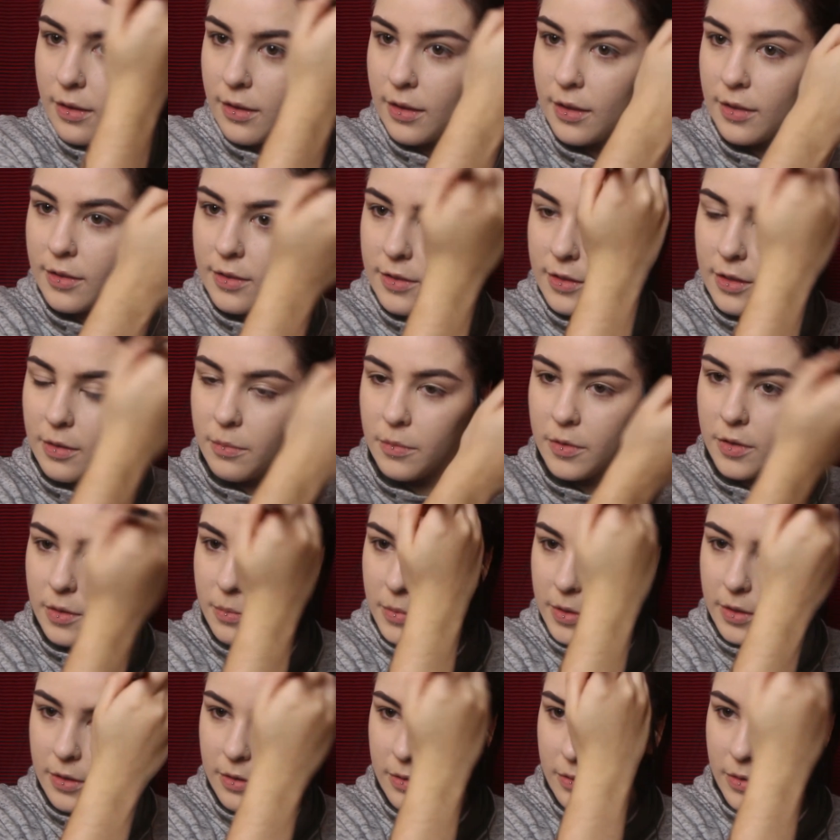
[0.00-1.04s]
It seems to
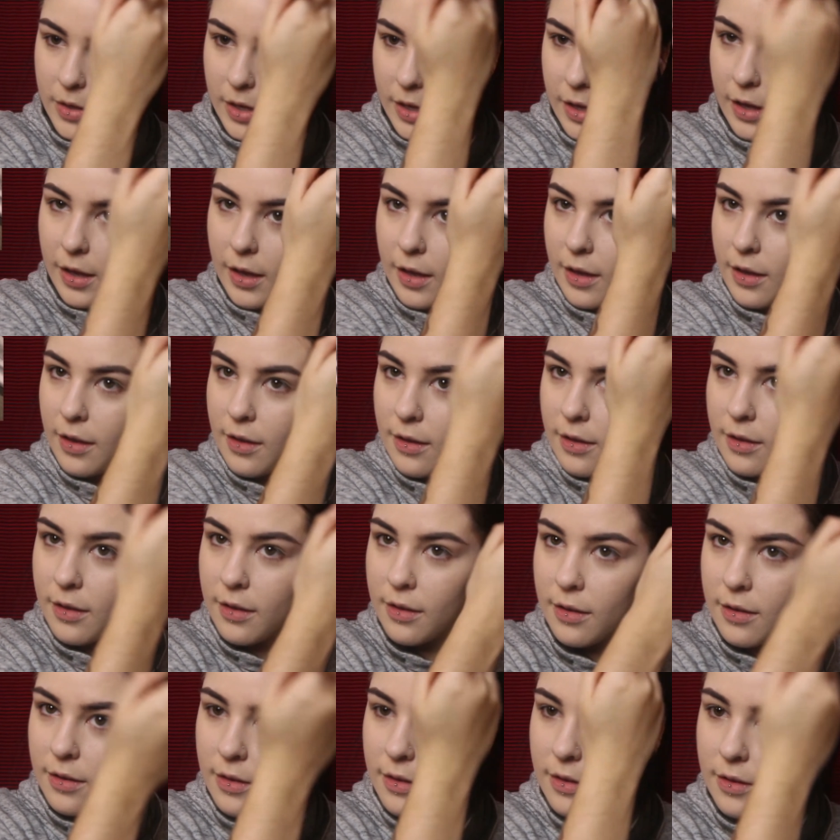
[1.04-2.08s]
be okay.
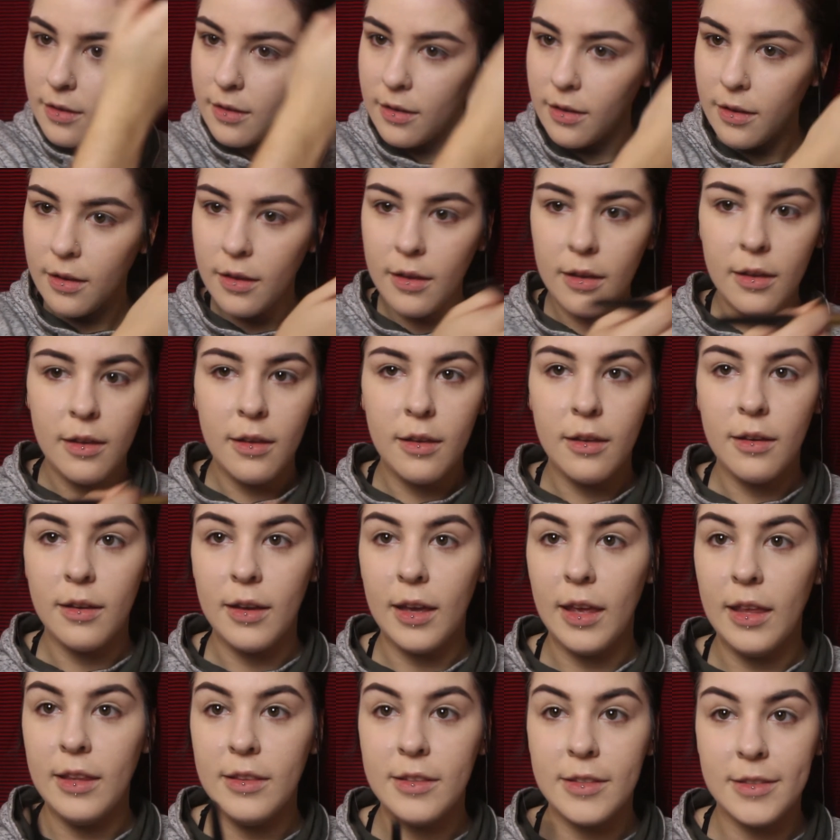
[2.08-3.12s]

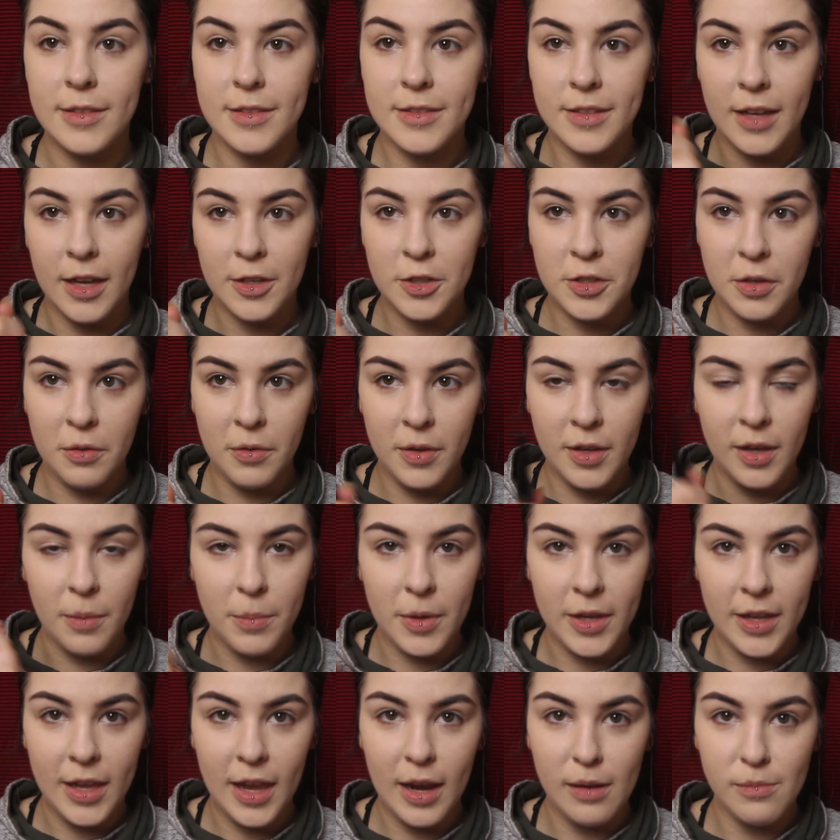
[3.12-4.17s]
This is not showing up
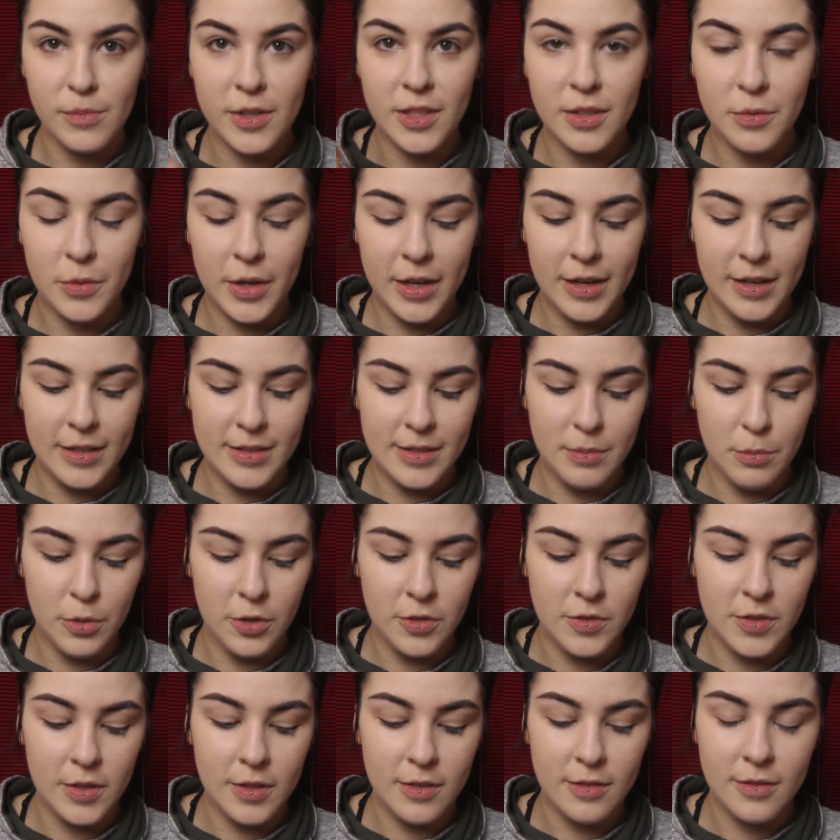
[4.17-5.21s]
on camera the way it is in
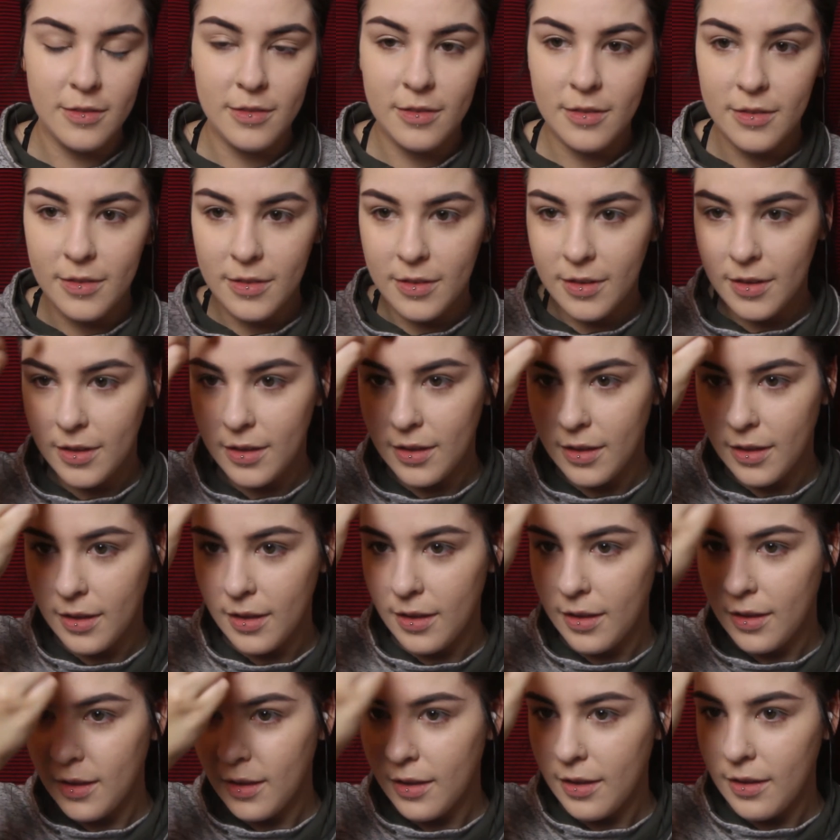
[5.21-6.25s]
person.
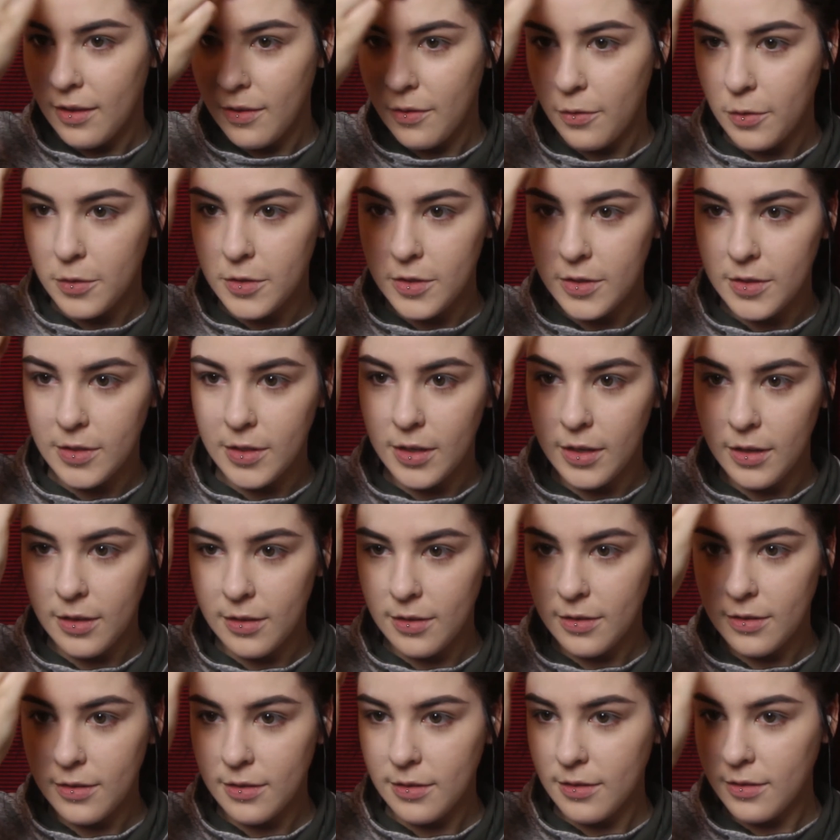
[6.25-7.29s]
Which is like,
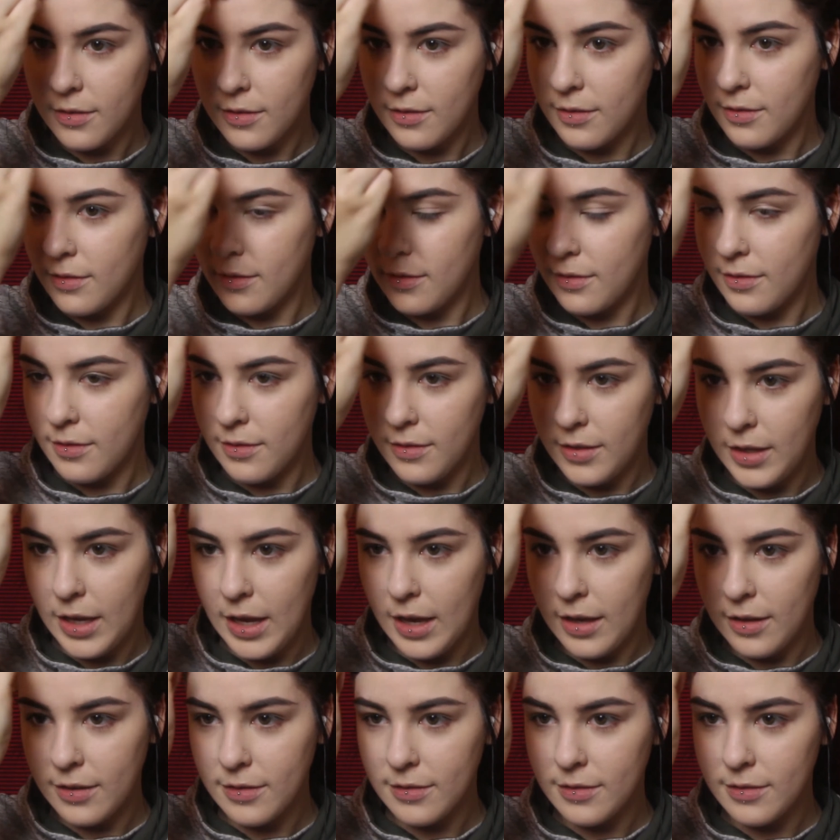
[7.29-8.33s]
yeah.